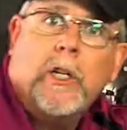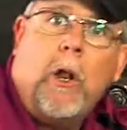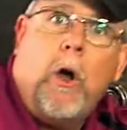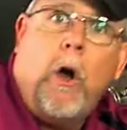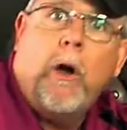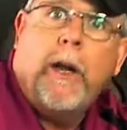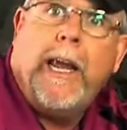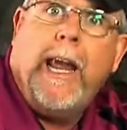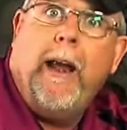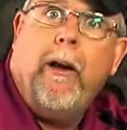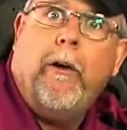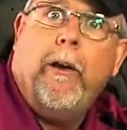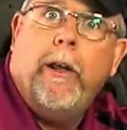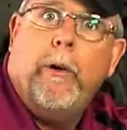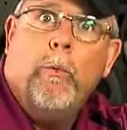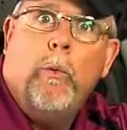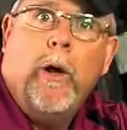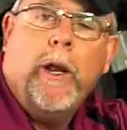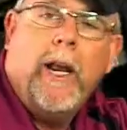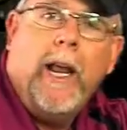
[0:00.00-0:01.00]
along
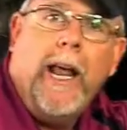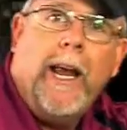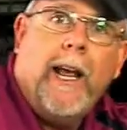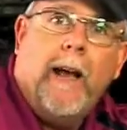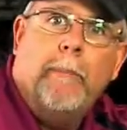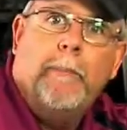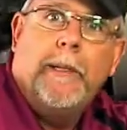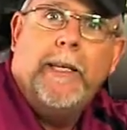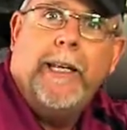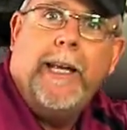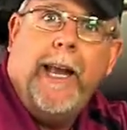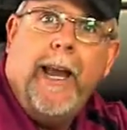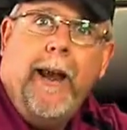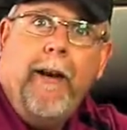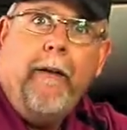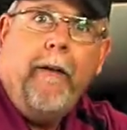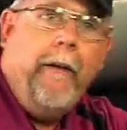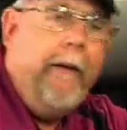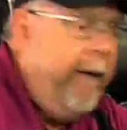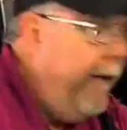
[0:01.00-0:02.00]
carrying one leg up in the
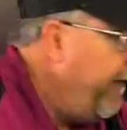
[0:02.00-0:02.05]
air.